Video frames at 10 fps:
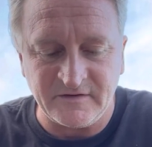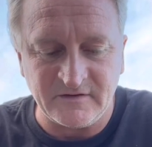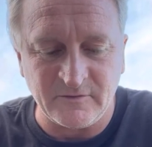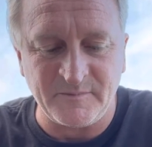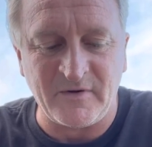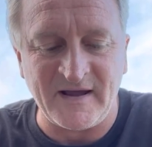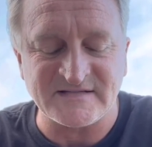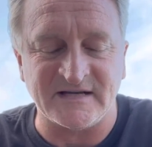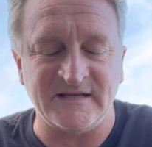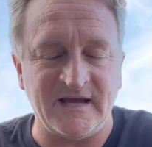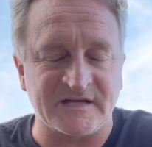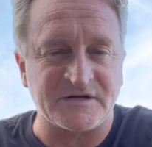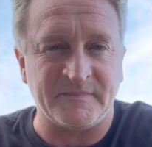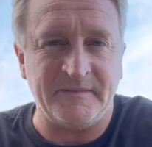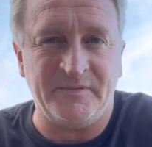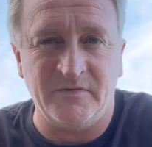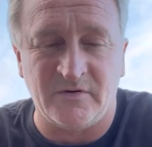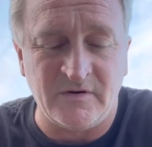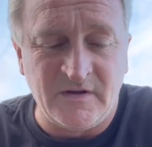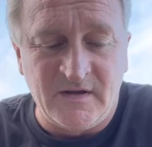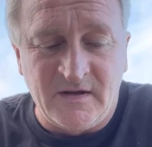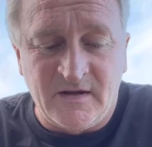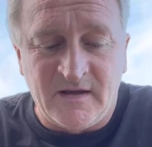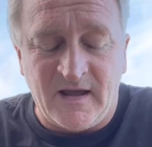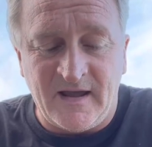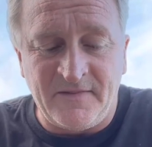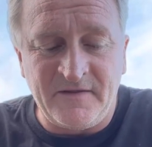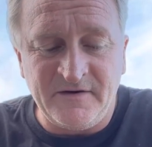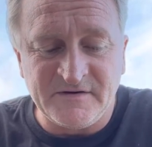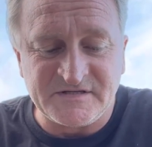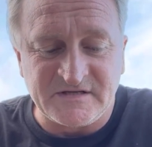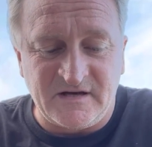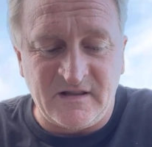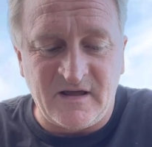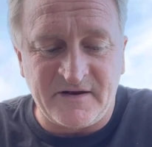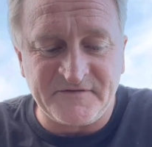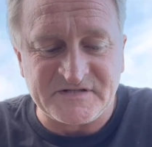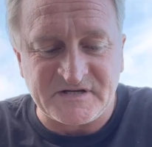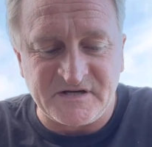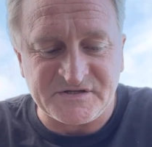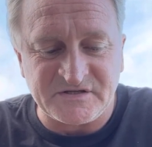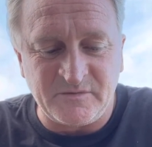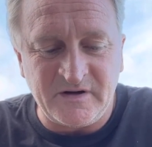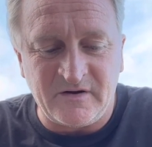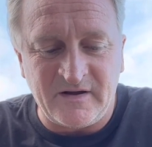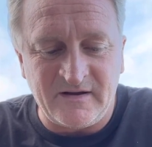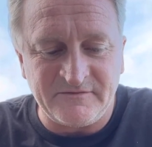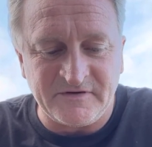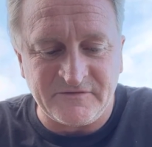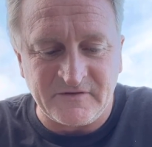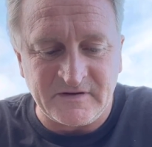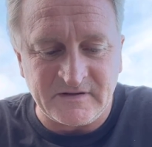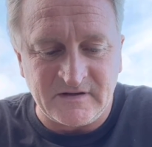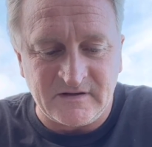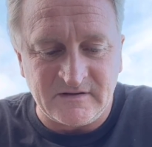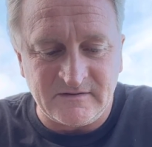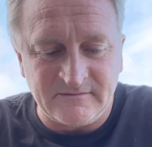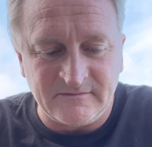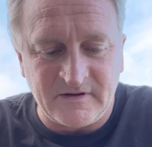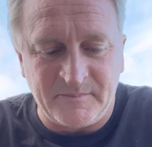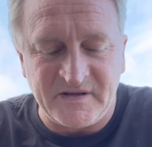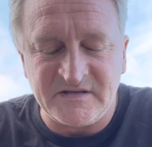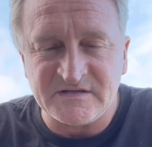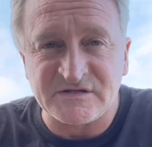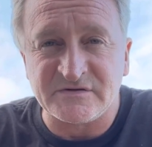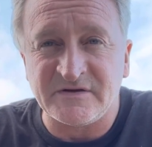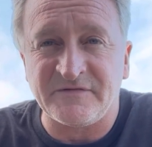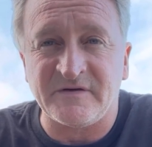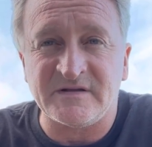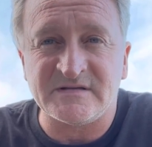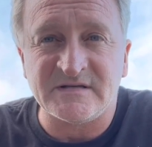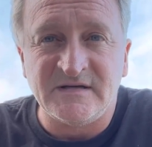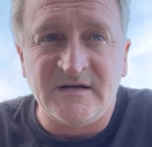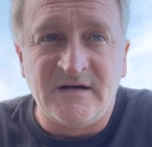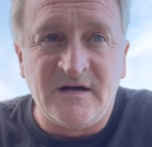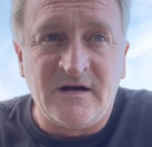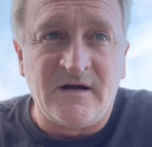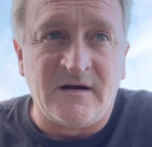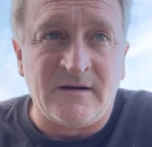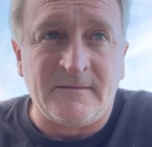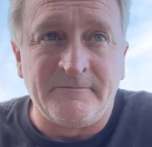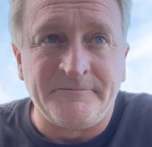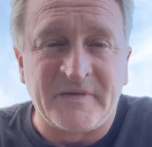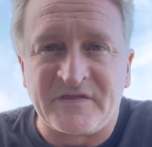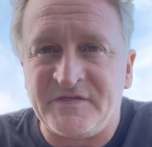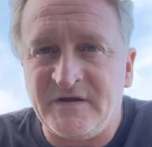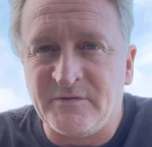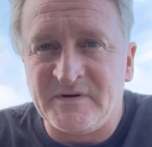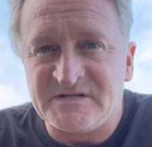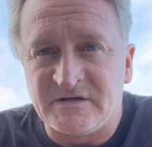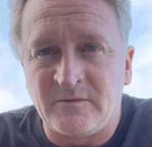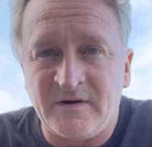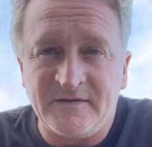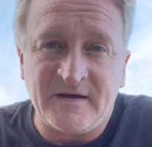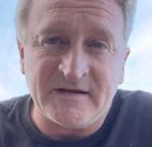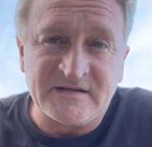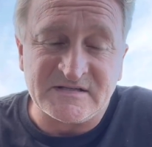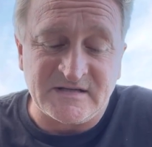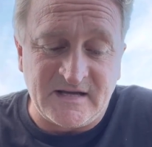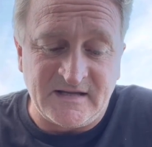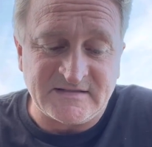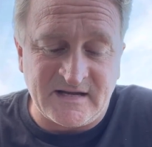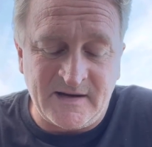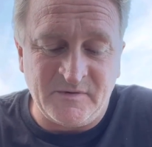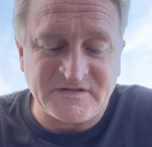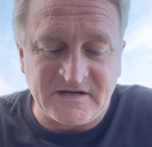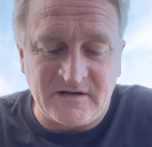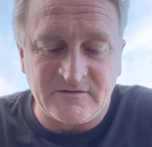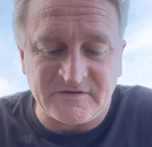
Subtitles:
Ripple has like the XRP pool, and there's a lot of discussion. We all have different opinions or different like theories on what that is, and time will tell.